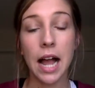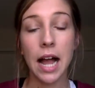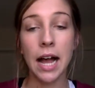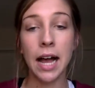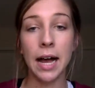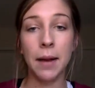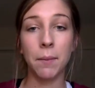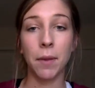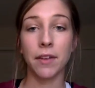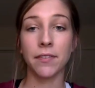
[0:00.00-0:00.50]

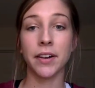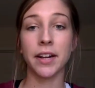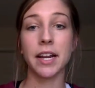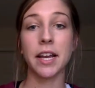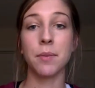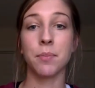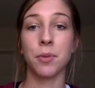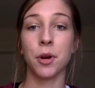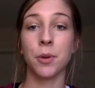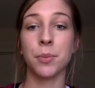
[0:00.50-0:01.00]
I find
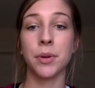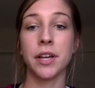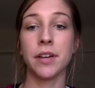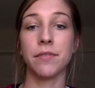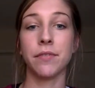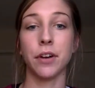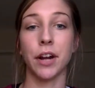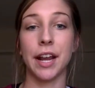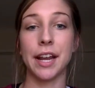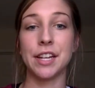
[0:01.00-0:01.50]
it
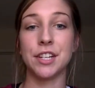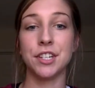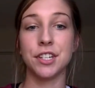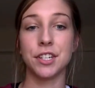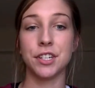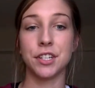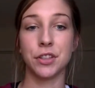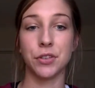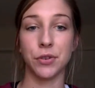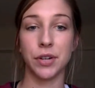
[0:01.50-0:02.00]
appropriate for
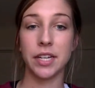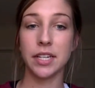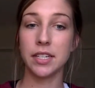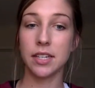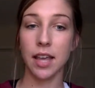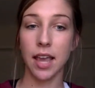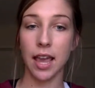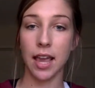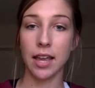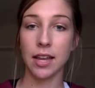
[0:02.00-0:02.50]
ages 3
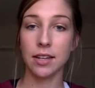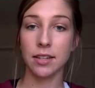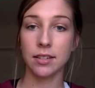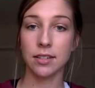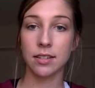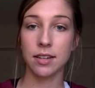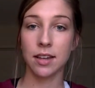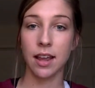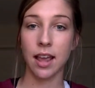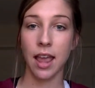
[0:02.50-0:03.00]
to
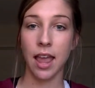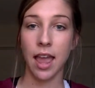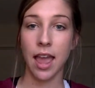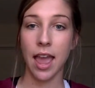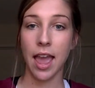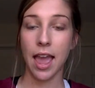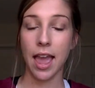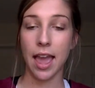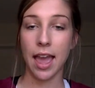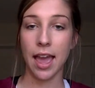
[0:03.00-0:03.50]
8,
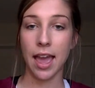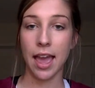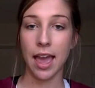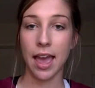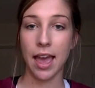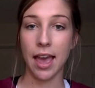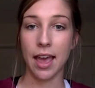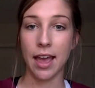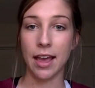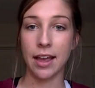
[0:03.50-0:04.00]

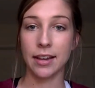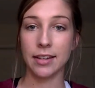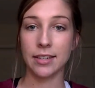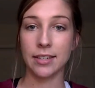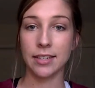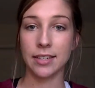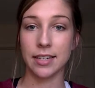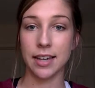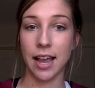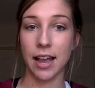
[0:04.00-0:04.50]

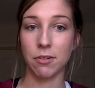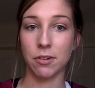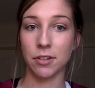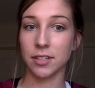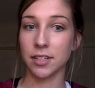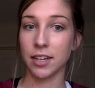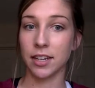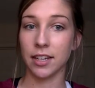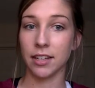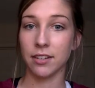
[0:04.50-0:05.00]
and now I'll
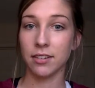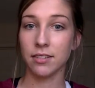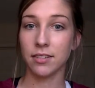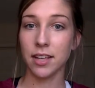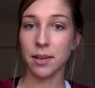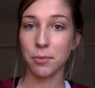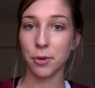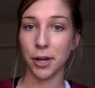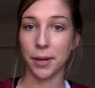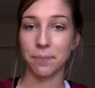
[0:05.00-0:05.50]
tell you a little
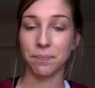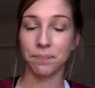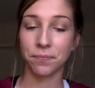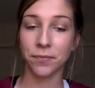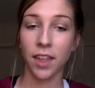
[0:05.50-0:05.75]
summary.